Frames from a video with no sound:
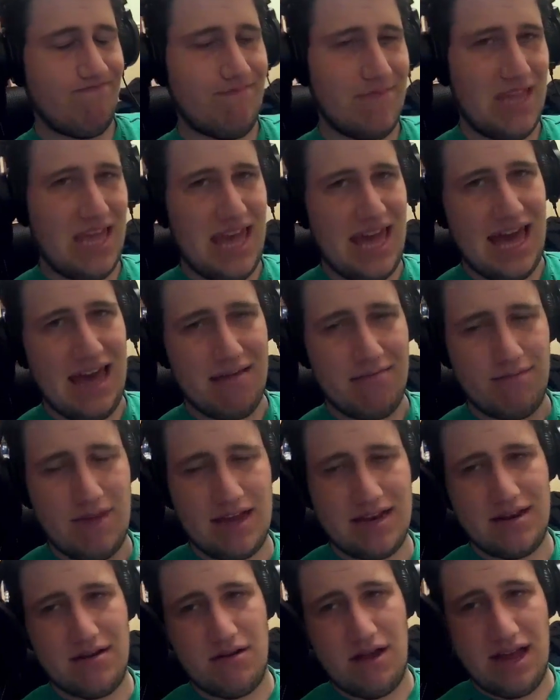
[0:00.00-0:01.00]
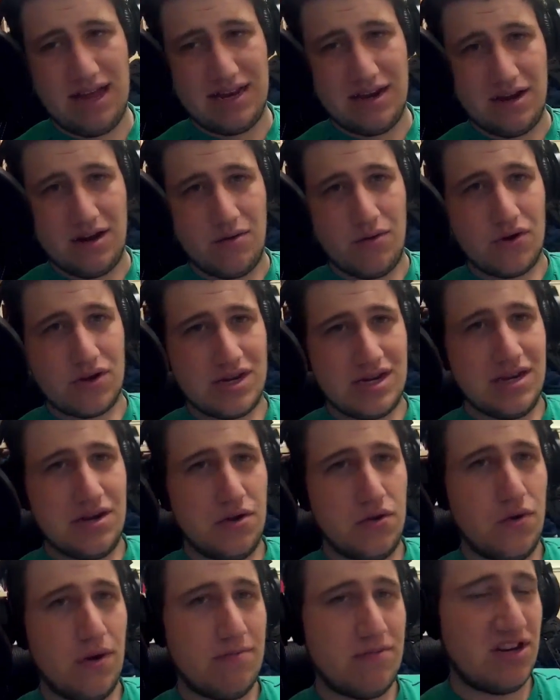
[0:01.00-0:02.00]
yeah, I don't know what to
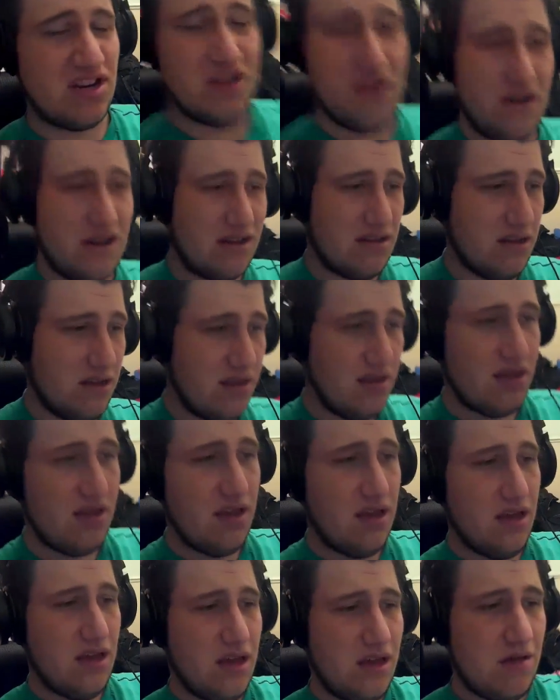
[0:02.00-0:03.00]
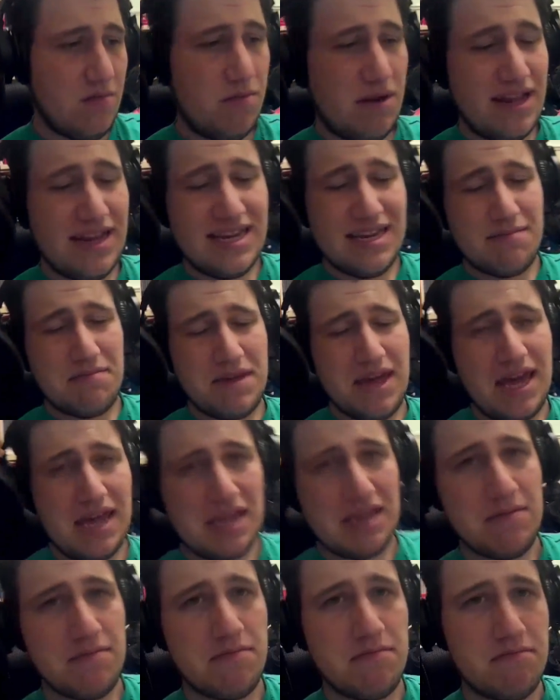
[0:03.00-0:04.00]
do. I'm just gonna play some
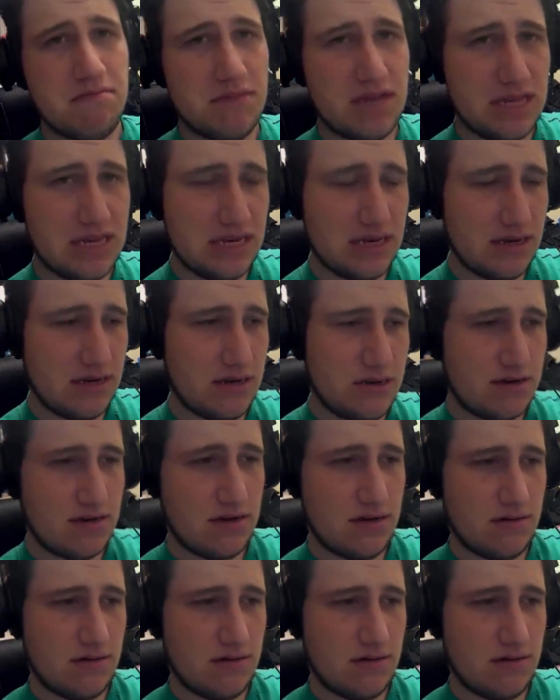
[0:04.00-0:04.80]
games and